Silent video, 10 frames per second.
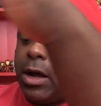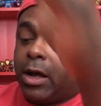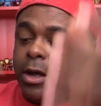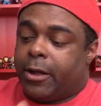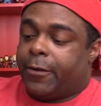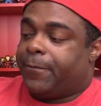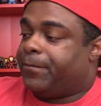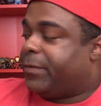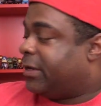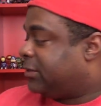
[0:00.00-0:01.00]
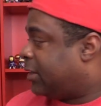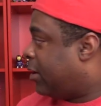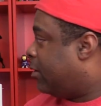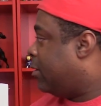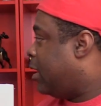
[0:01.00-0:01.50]
One
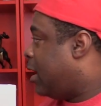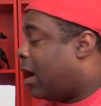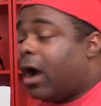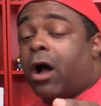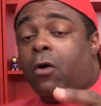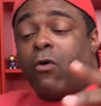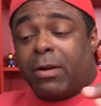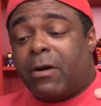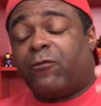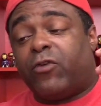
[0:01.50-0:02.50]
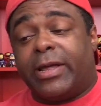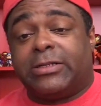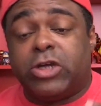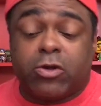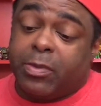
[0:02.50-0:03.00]
of my
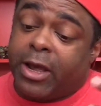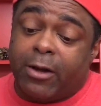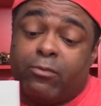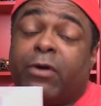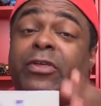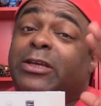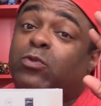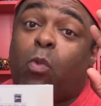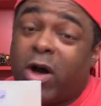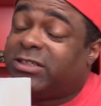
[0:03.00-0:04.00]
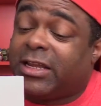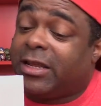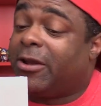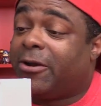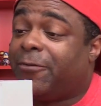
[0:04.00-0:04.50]
friends hooked me up with his once a
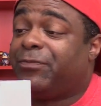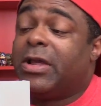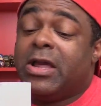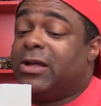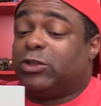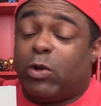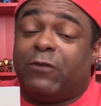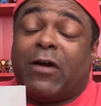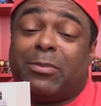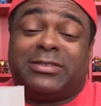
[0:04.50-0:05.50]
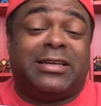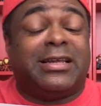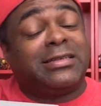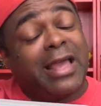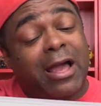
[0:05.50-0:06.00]
year 25%
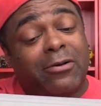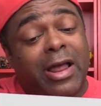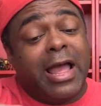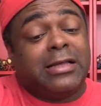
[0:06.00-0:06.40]
discount.